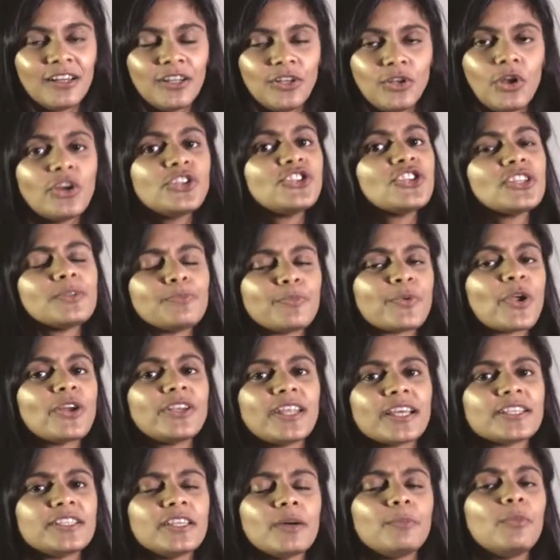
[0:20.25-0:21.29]
not just
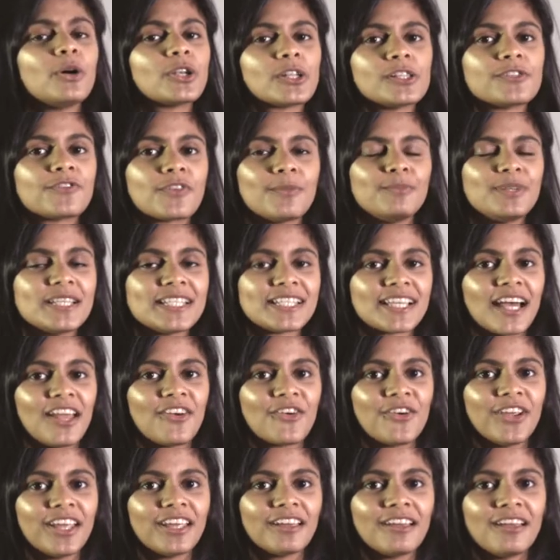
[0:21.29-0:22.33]
protects your bottles from
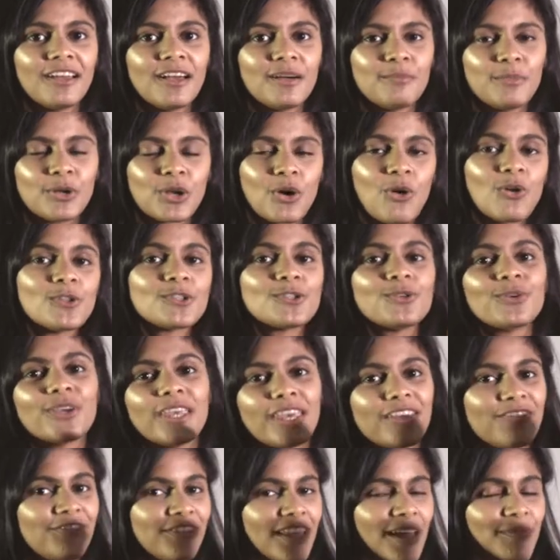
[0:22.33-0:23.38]
discoloring, but also
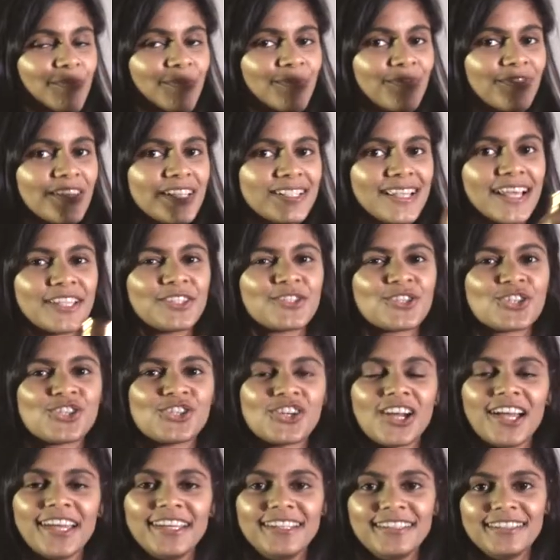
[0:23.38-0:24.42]
gives them this extra
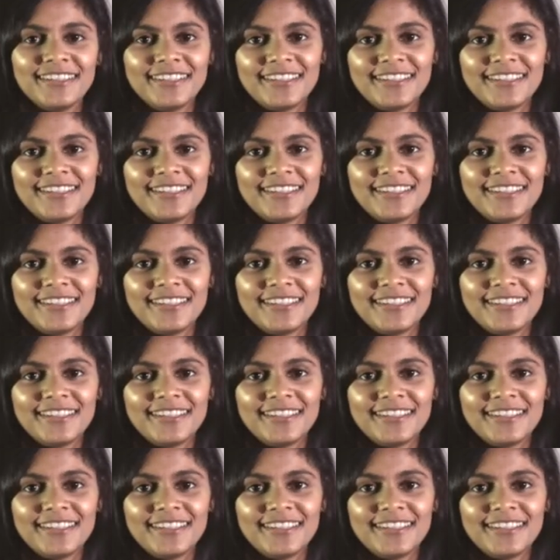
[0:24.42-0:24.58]
shine.